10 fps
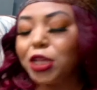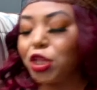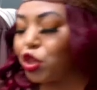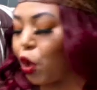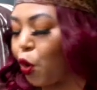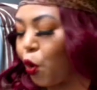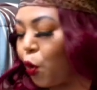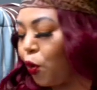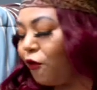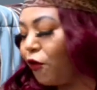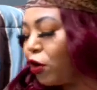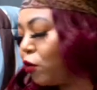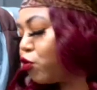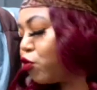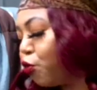So for
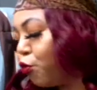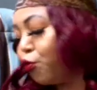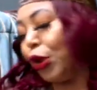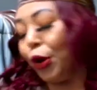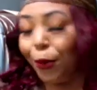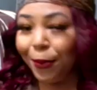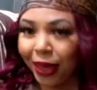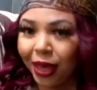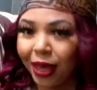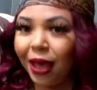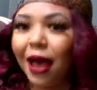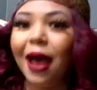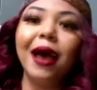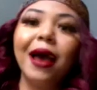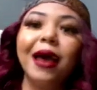those who know me,
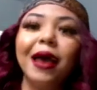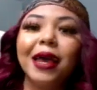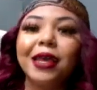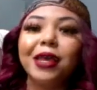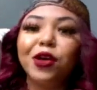I